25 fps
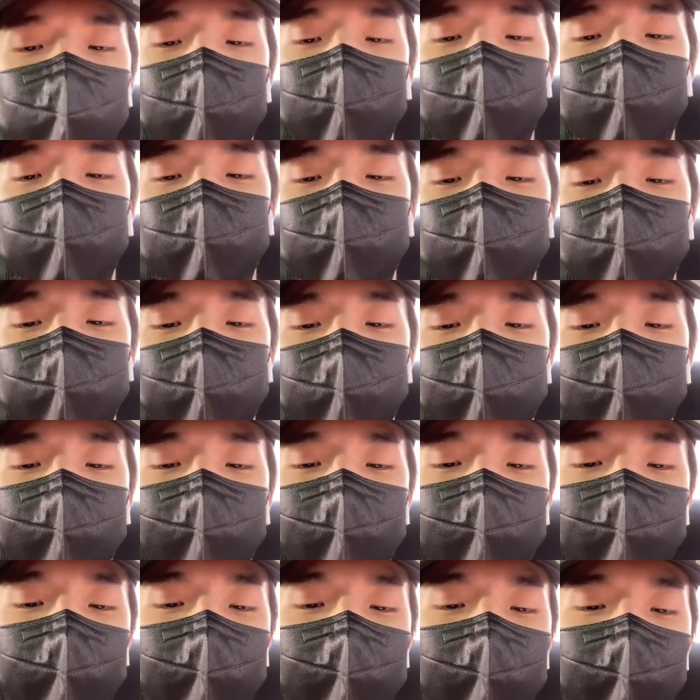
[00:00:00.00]
that,
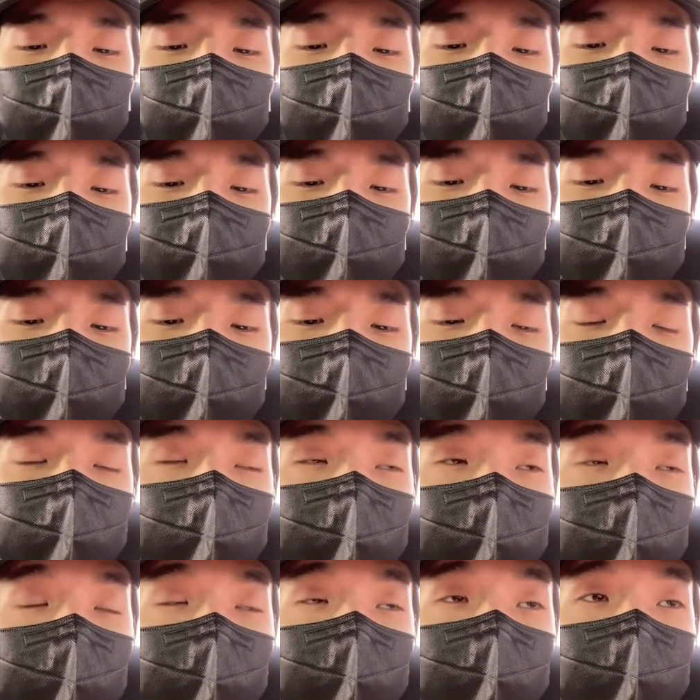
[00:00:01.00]
you
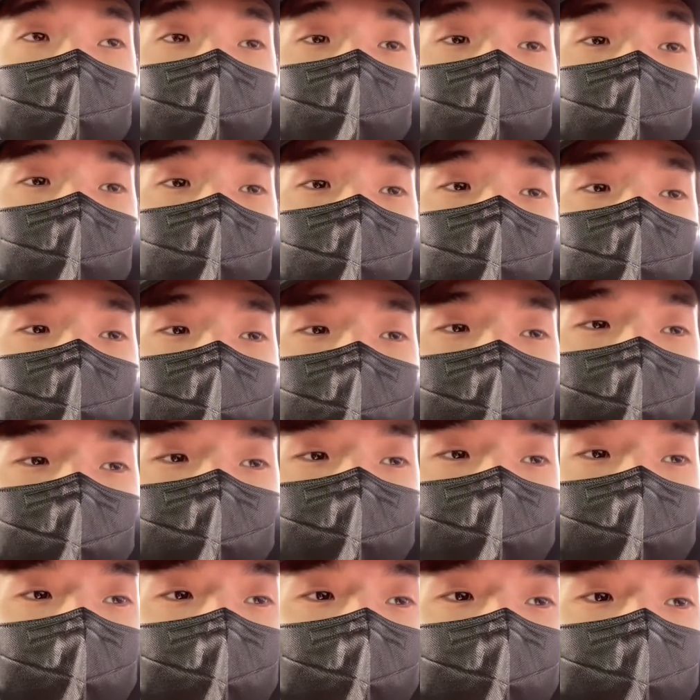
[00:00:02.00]
know, they might not
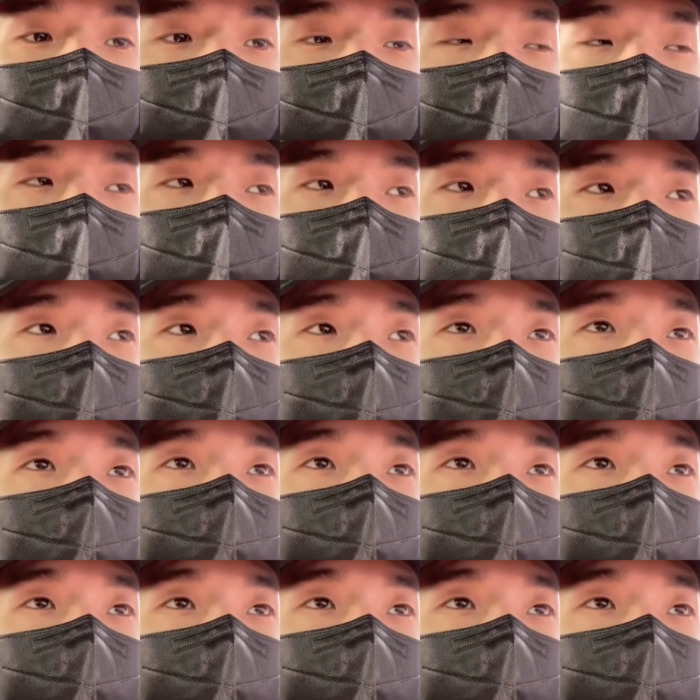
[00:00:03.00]
pop off, but